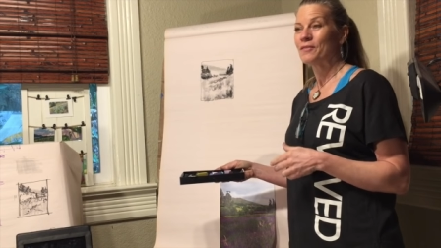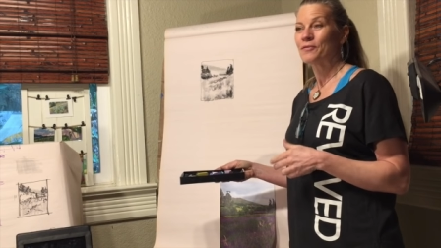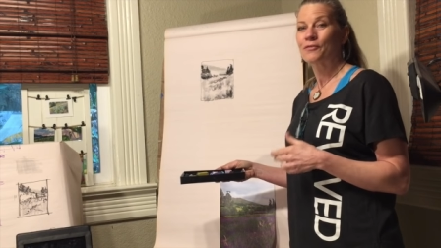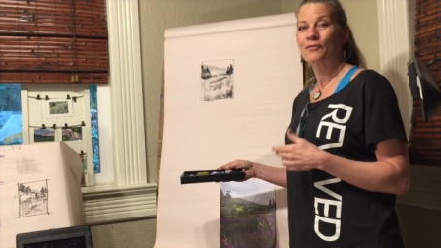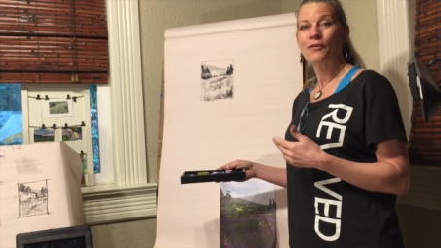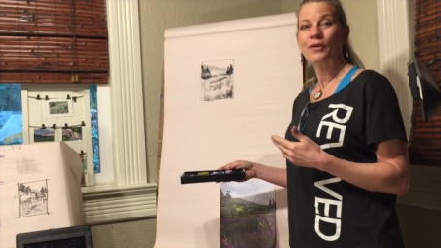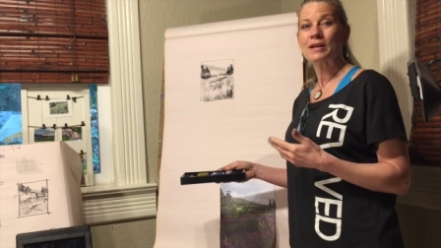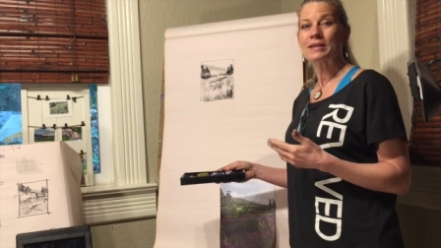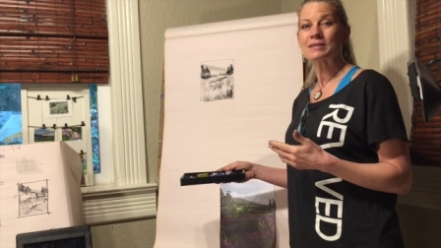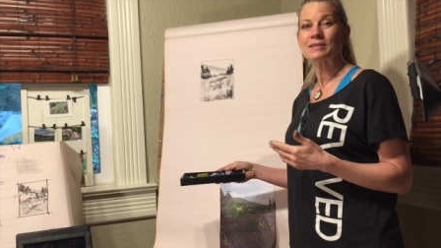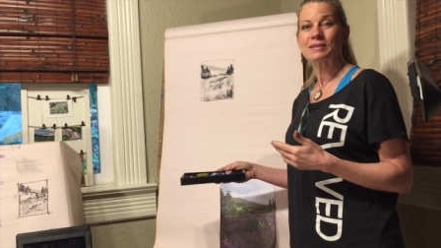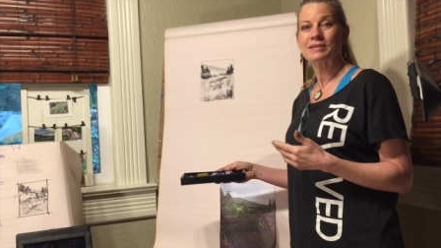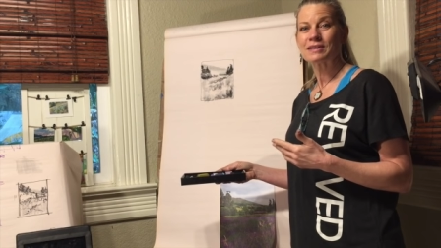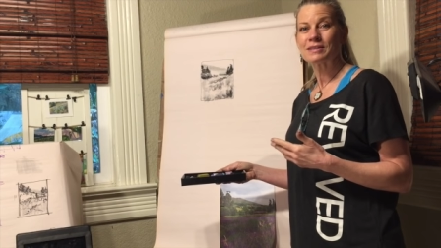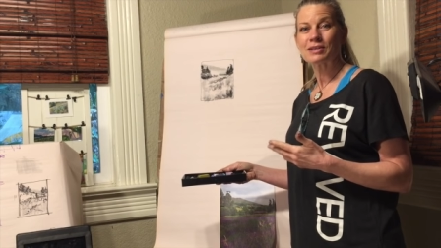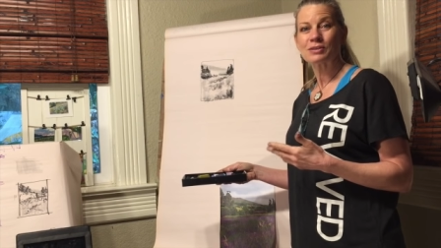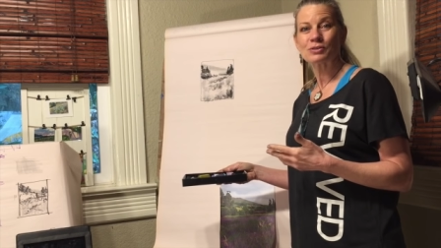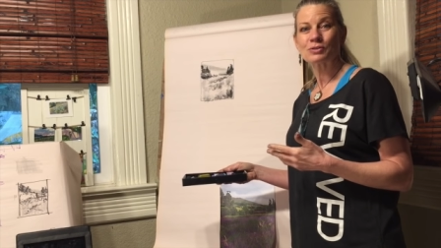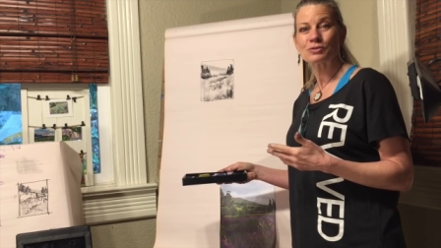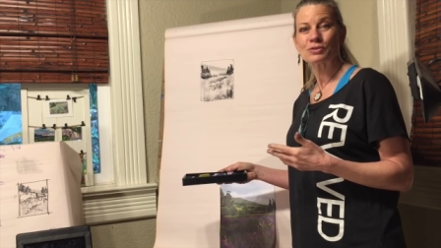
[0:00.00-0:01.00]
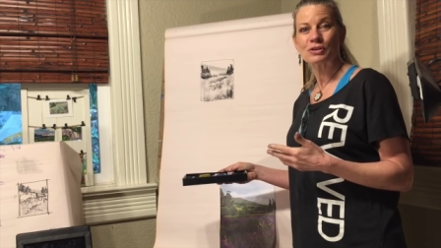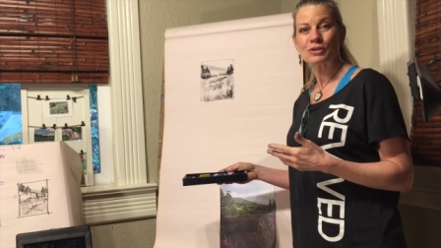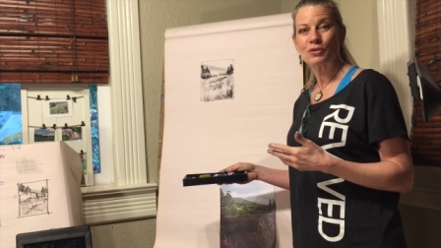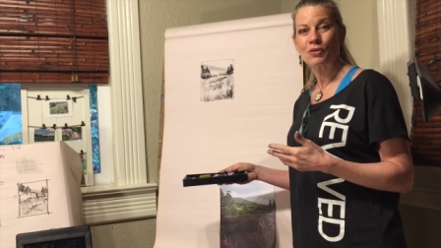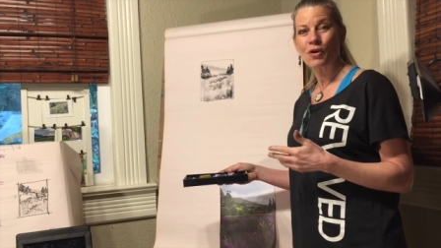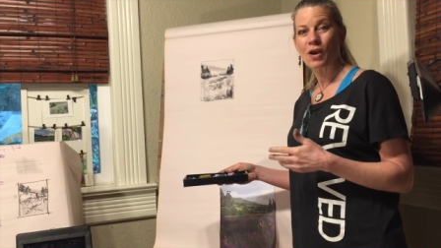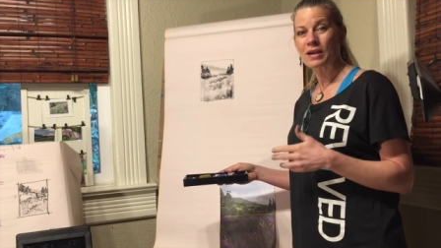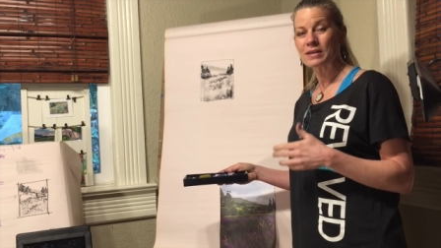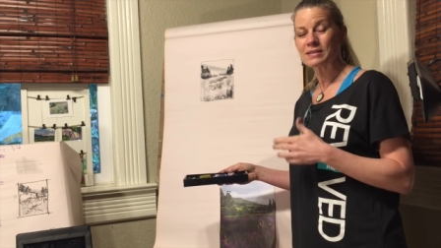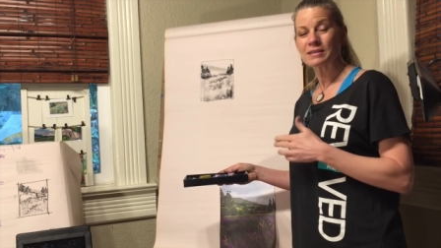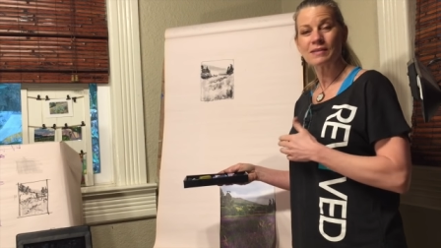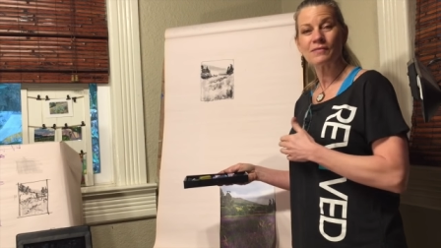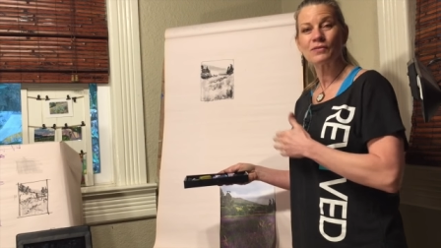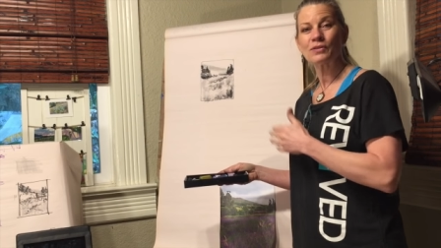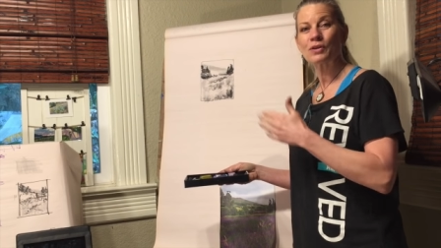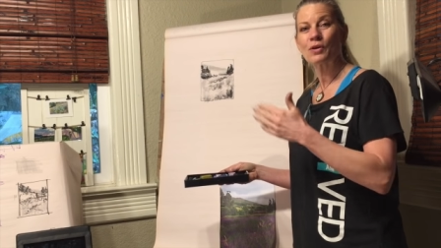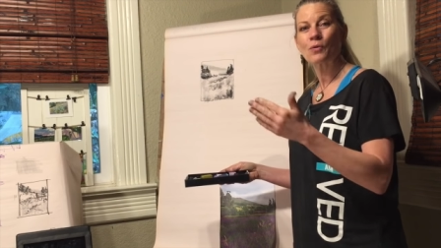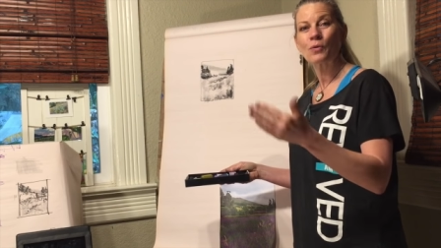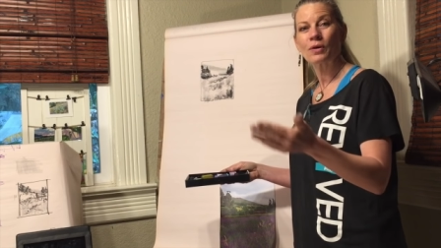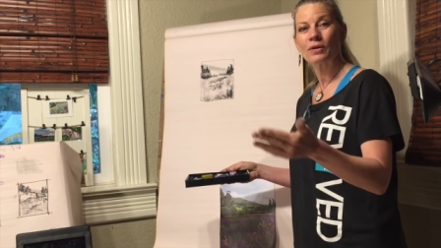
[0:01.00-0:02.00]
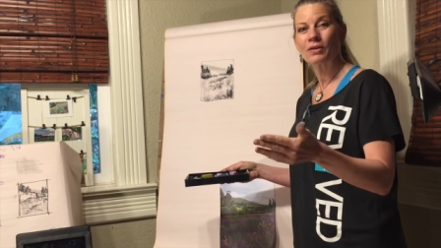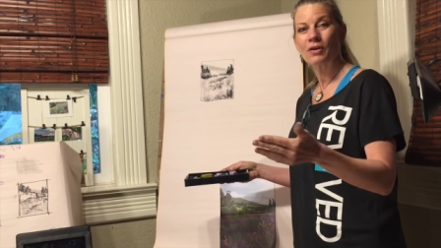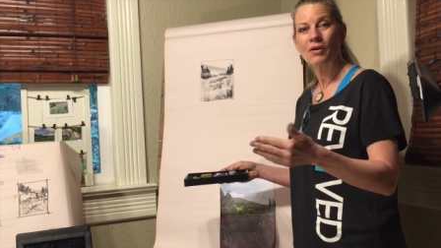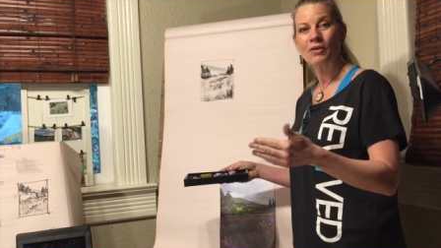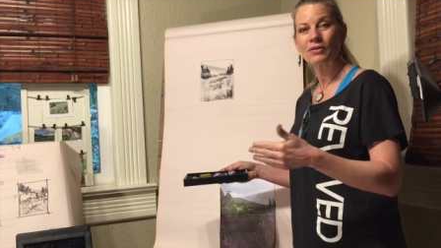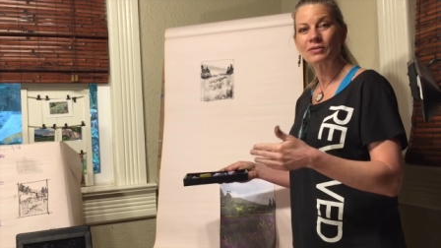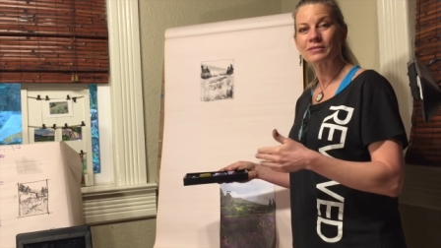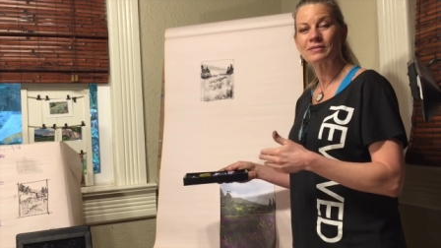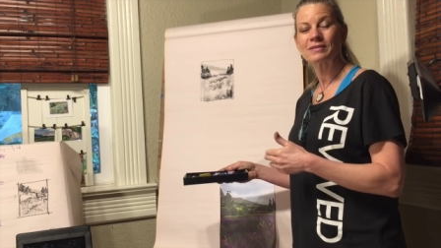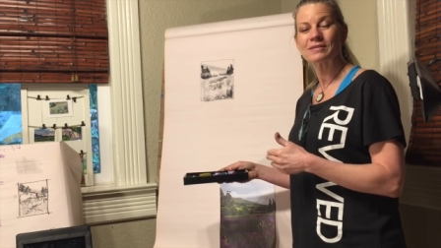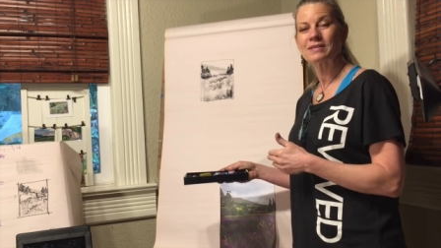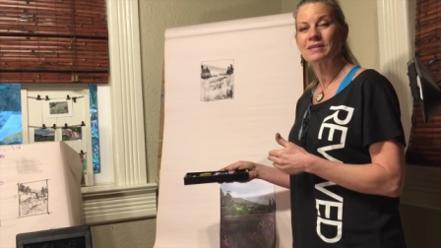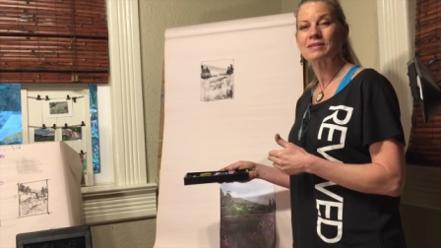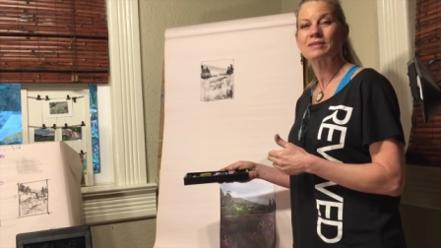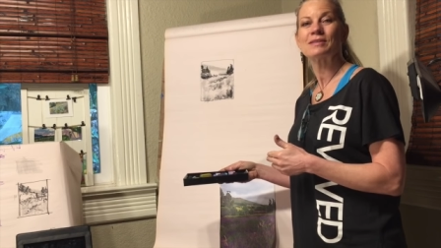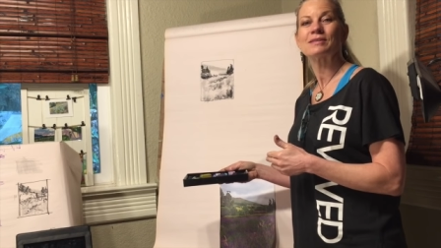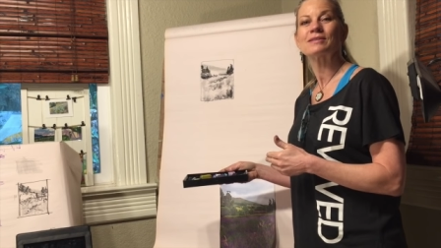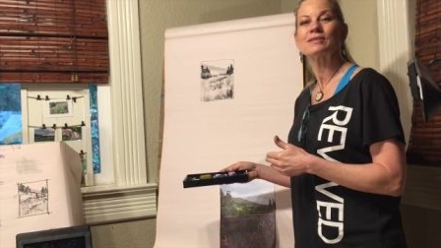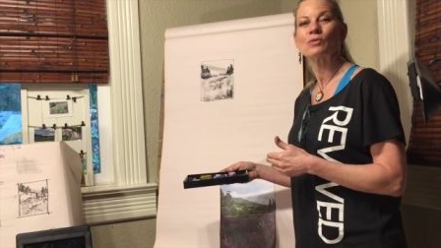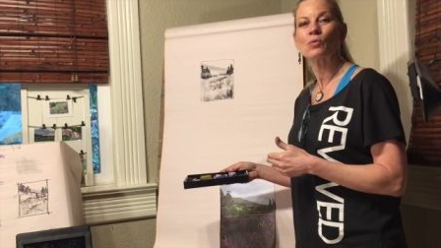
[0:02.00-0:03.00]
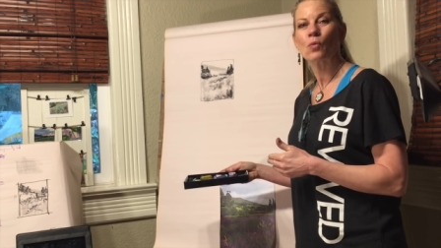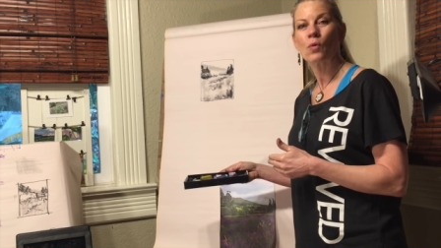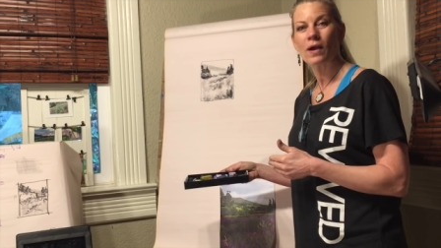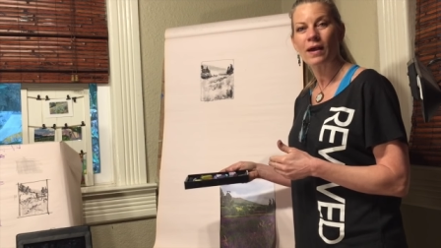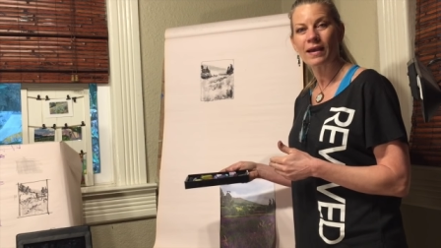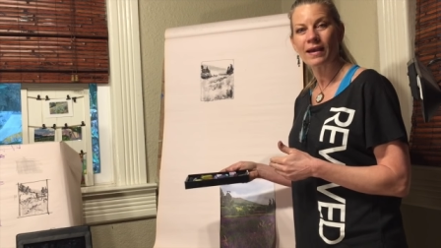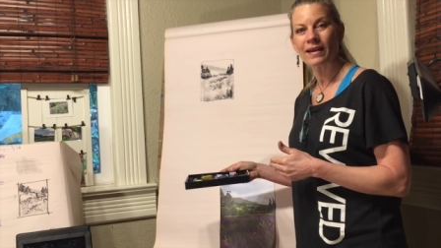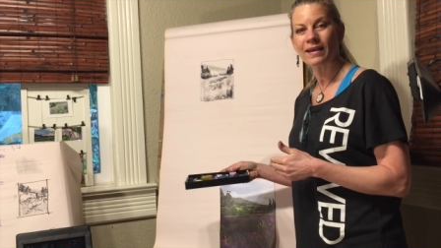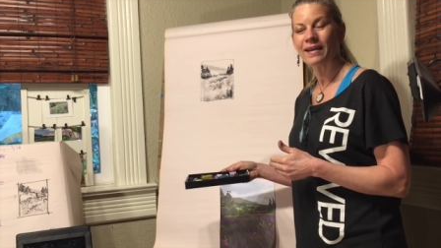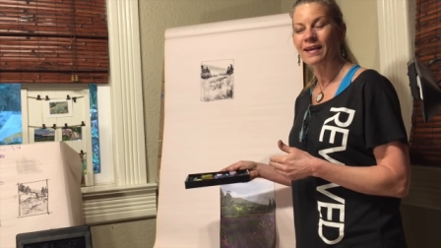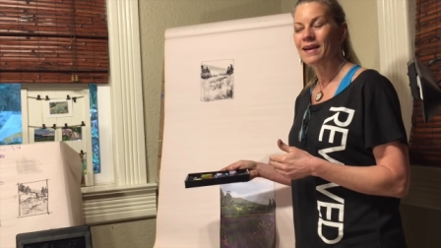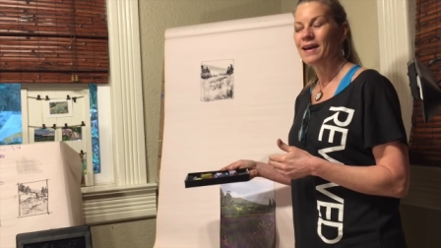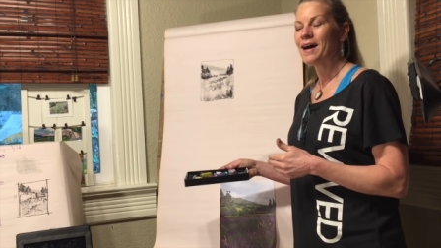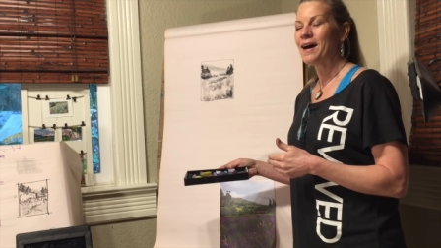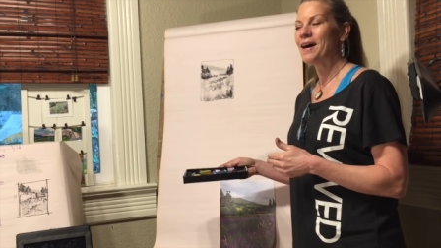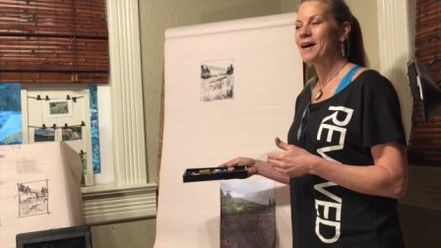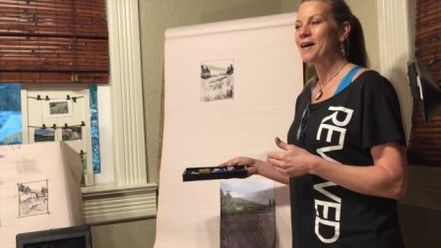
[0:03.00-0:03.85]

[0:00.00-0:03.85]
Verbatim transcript: friends and sisters in Christ, even though we're long distance away.